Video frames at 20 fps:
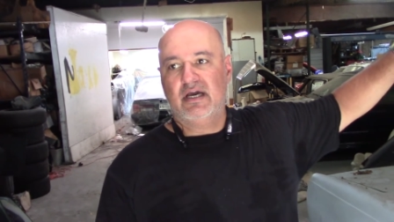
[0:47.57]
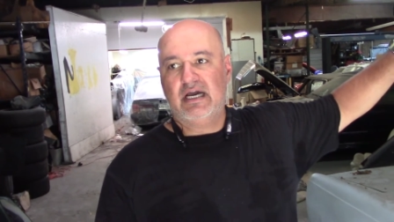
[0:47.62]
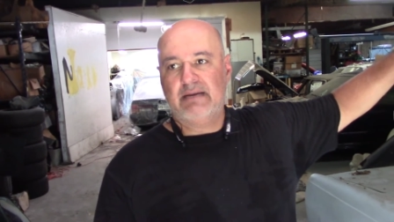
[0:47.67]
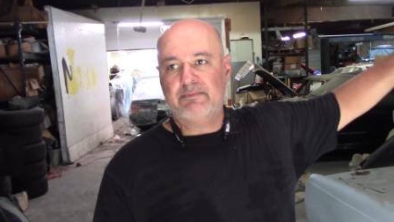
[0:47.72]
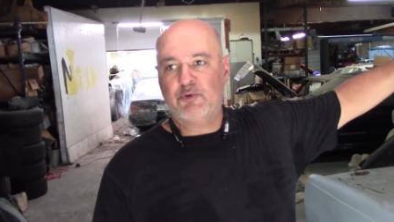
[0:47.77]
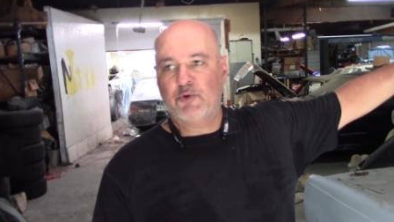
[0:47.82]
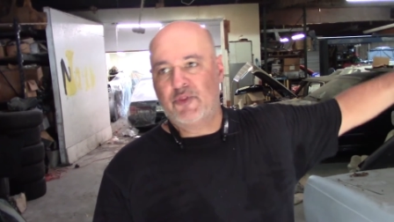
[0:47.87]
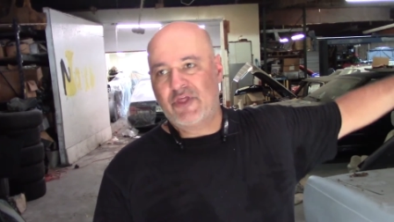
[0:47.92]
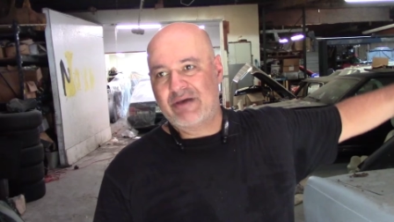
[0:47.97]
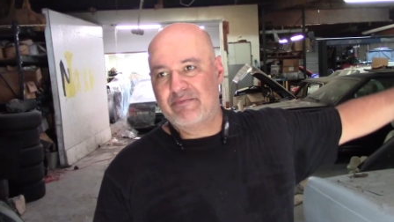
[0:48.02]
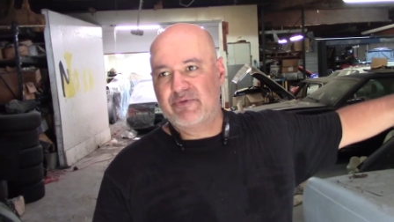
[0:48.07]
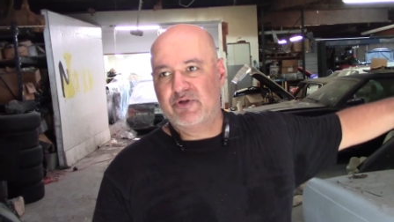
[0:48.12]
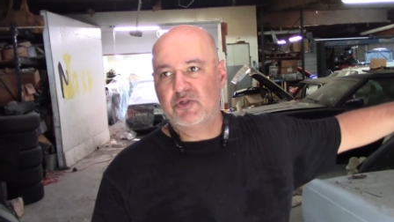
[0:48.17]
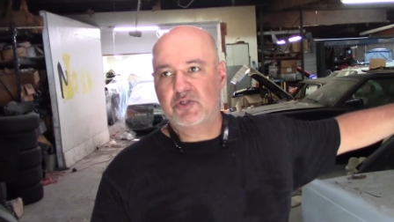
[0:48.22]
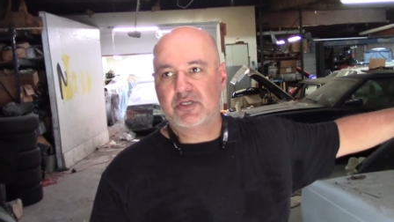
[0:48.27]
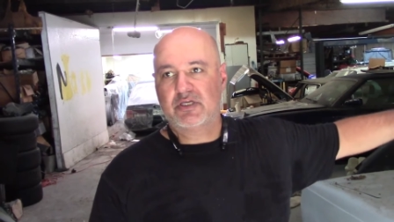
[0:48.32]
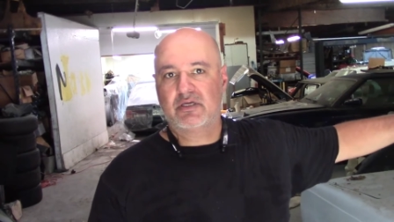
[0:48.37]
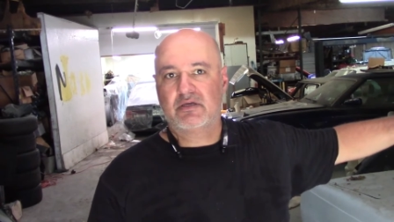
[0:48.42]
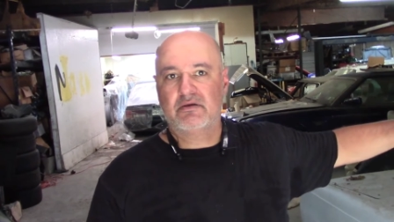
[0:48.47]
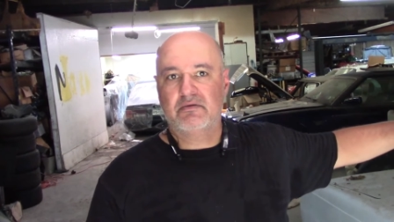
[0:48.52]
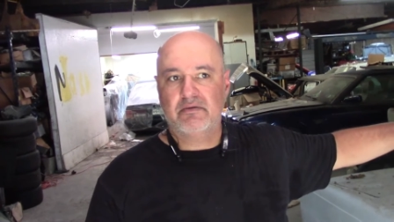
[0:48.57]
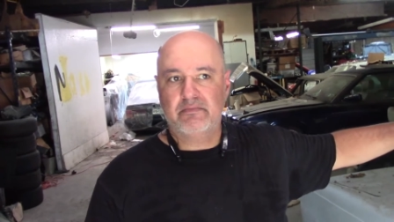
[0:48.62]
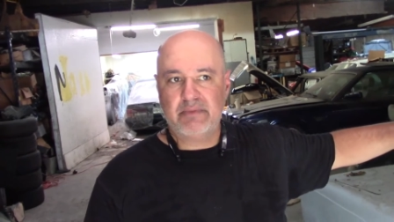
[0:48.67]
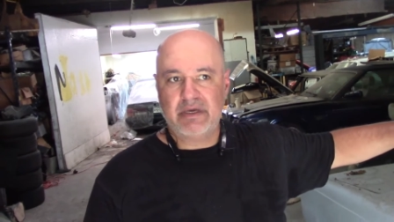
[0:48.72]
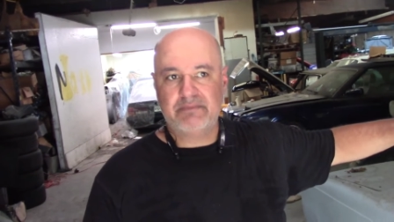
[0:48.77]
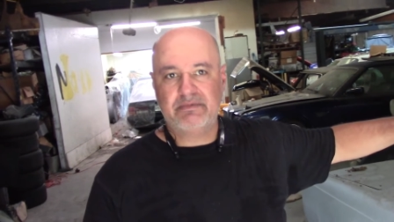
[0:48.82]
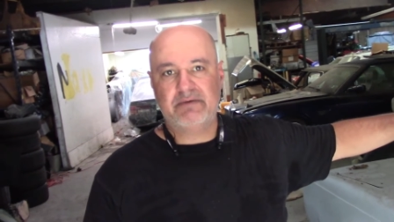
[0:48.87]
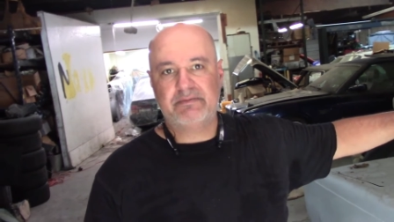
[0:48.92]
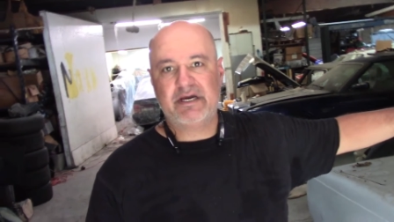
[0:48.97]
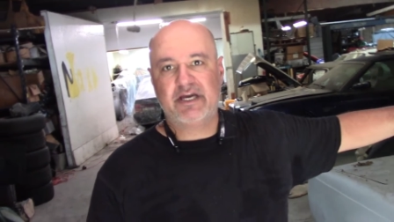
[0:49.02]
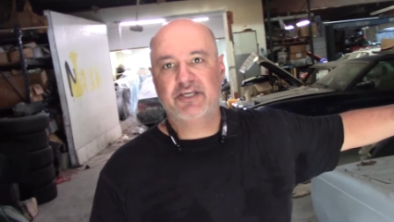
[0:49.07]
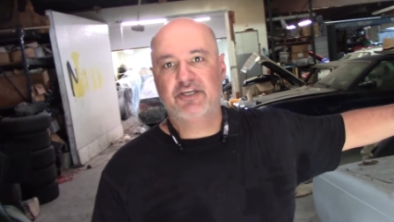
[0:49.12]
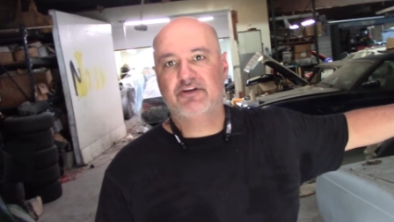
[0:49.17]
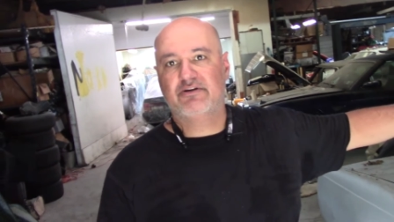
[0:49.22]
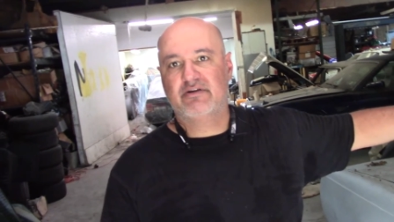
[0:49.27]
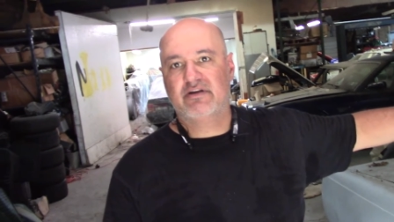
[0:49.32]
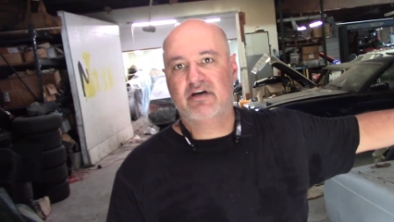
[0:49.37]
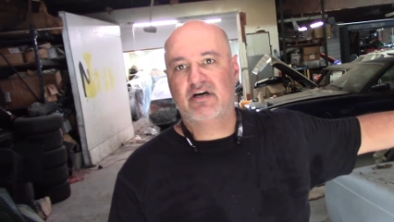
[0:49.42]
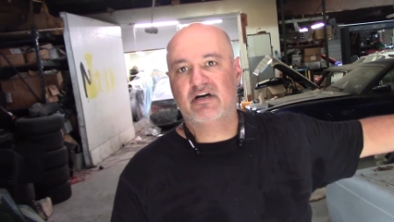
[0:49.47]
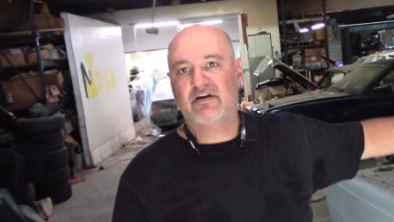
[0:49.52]
I bought that building maybe about a
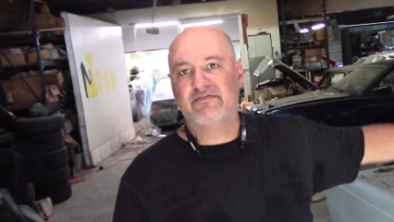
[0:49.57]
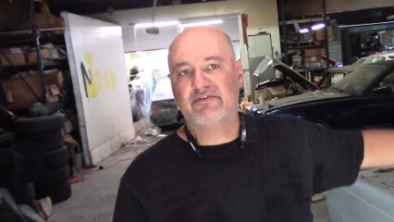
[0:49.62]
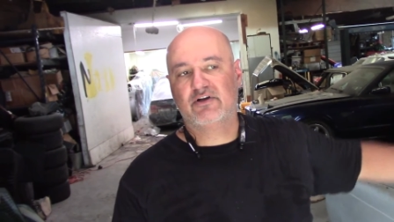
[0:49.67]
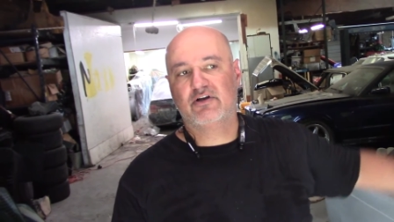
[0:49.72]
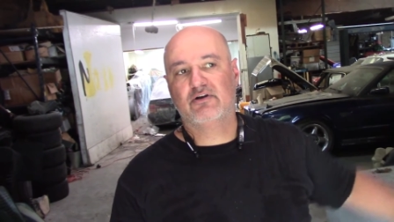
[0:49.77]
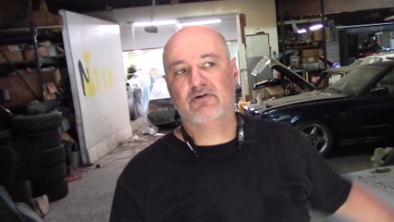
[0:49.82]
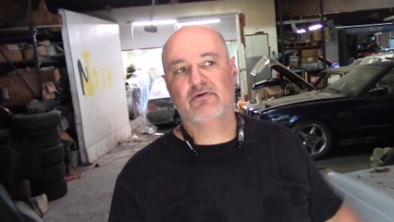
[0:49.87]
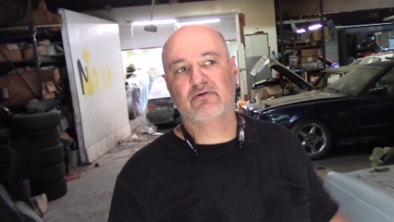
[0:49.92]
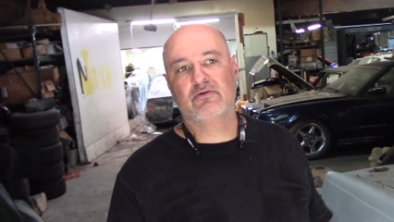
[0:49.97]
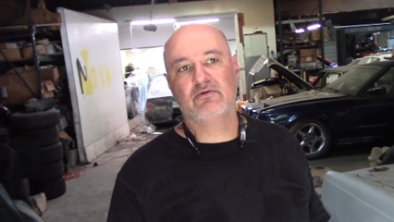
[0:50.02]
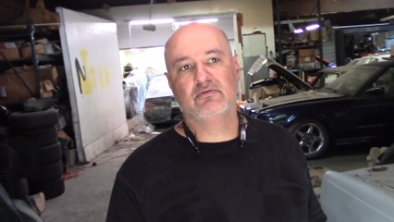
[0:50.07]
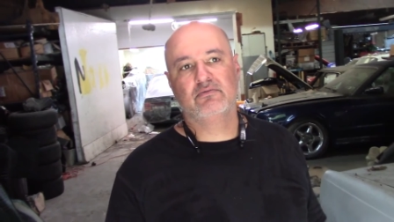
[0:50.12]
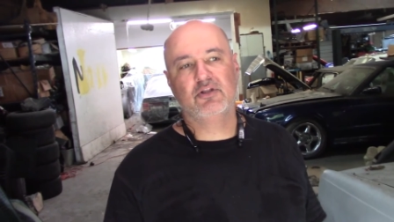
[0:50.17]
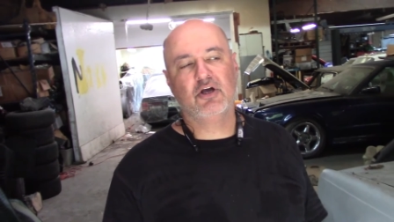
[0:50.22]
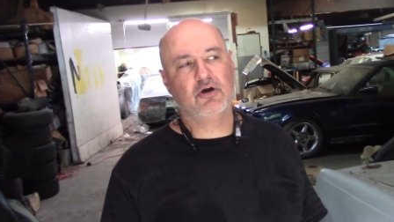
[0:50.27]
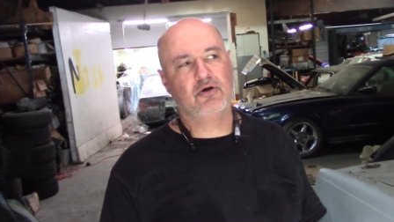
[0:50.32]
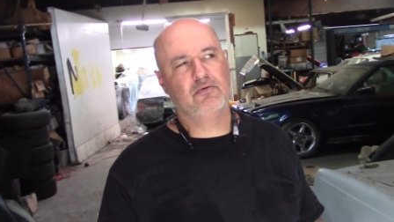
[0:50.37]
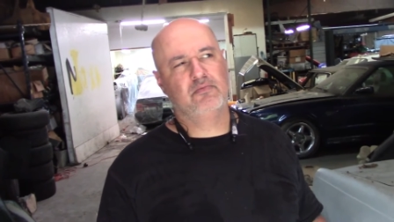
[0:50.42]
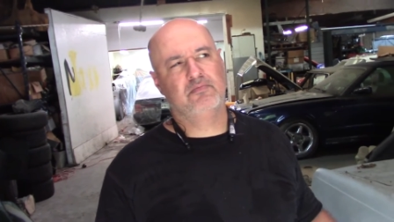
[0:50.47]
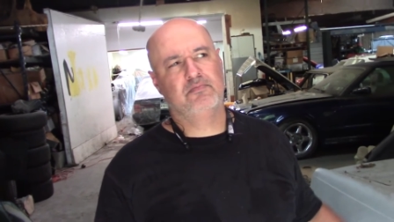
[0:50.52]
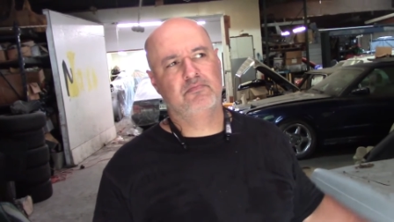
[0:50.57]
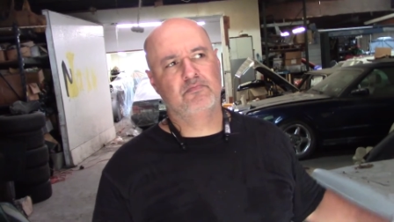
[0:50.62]
year and a half ago no